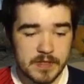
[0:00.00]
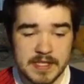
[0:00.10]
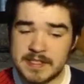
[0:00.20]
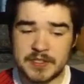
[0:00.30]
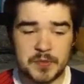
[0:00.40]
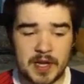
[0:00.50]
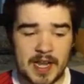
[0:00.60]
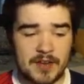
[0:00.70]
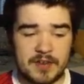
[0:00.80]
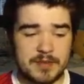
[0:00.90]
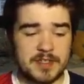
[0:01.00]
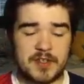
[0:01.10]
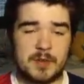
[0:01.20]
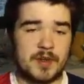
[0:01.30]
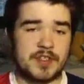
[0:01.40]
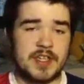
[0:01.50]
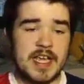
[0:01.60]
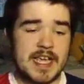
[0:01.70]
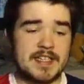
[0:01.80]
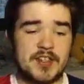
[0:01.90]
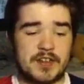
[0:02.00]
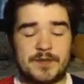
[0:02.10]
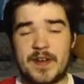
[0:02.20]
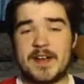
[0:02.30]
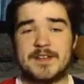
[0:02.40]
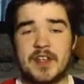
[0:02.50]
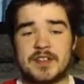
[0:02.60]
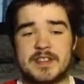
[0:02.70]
This is why I like Ribery so much. He's got the 5-star